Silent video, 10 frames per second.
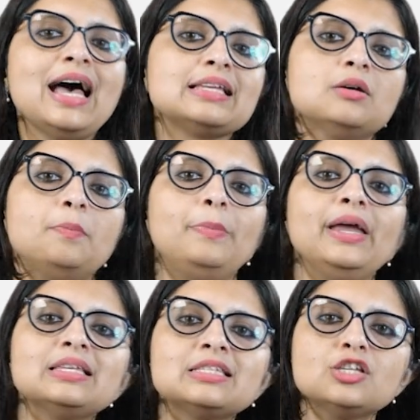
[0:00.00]
as a
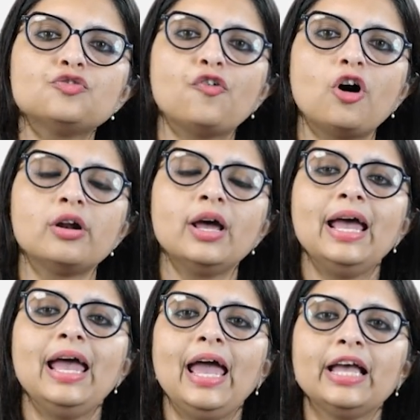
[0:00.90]
basis for
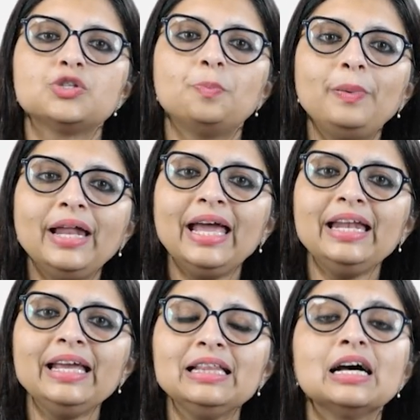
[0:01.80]

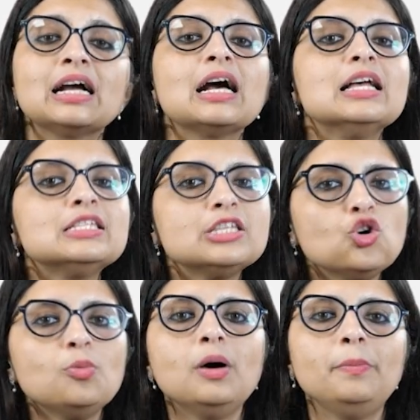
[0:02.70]
explaining the
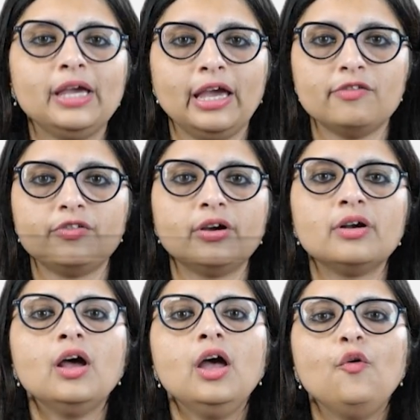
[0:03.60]
consumer
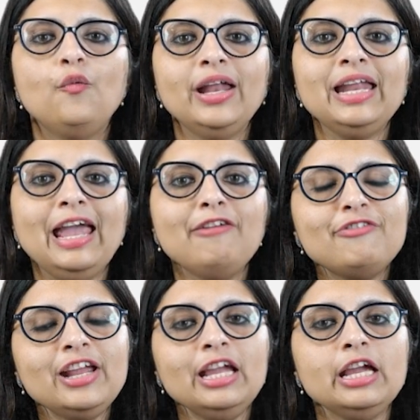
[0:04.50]
behavior when
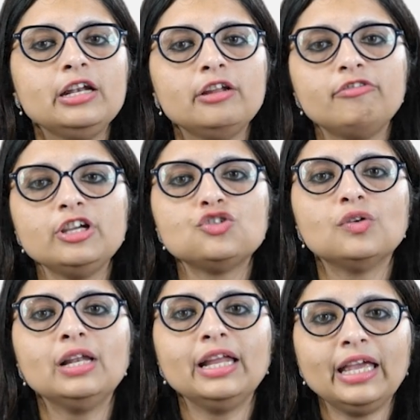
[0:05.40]
every
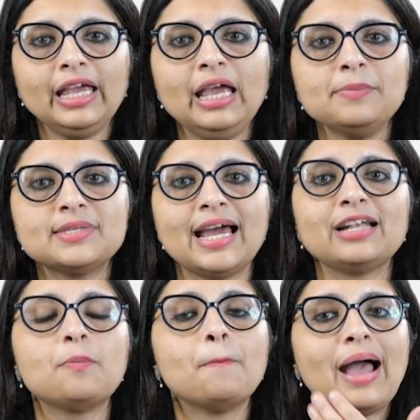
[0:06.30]
individual aims
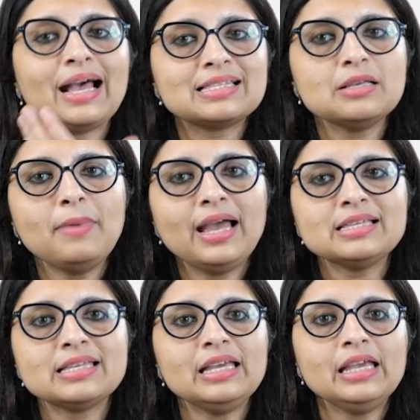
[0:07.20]
at
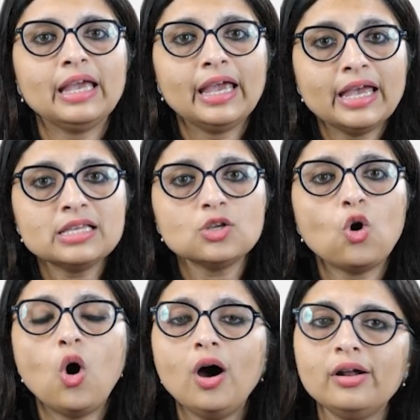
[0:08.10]
maximizing his
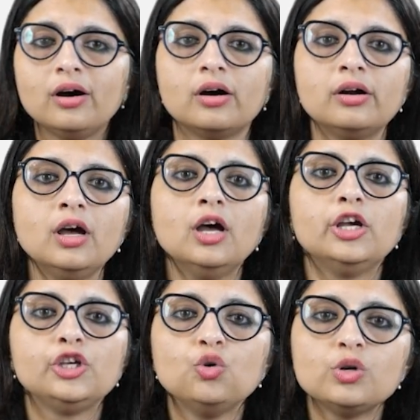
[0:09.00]
or her
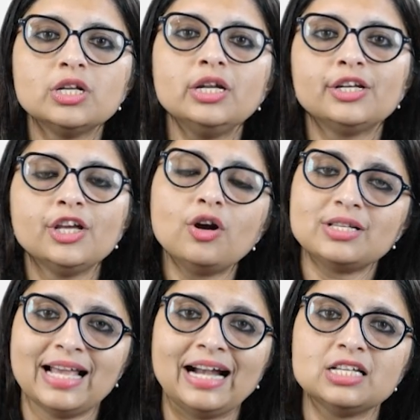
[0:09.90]
utility or
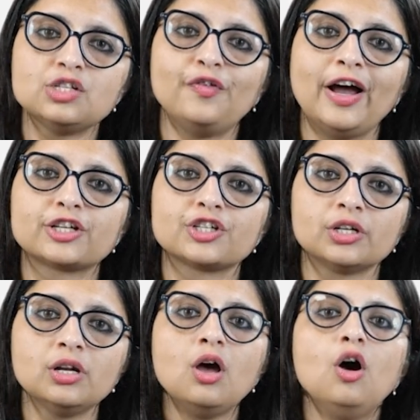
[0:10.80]

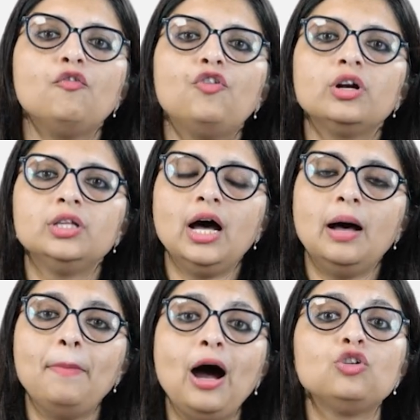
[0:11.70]
satisfaction for the
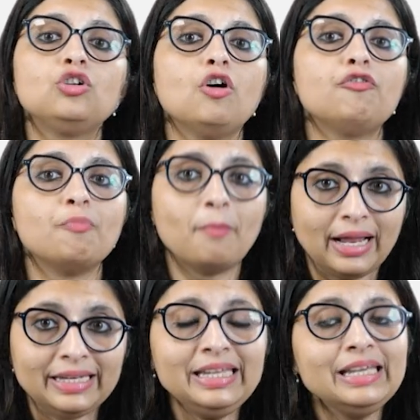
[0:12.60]
amount of
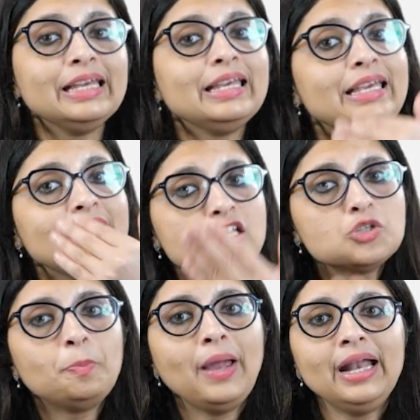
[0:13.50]
money he
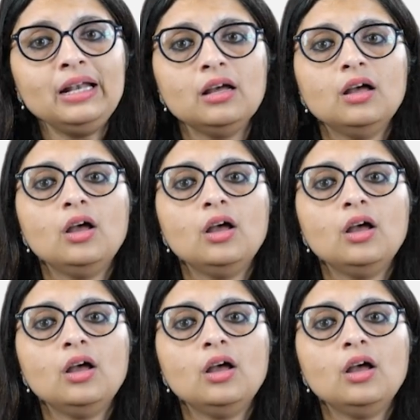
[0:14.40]
spent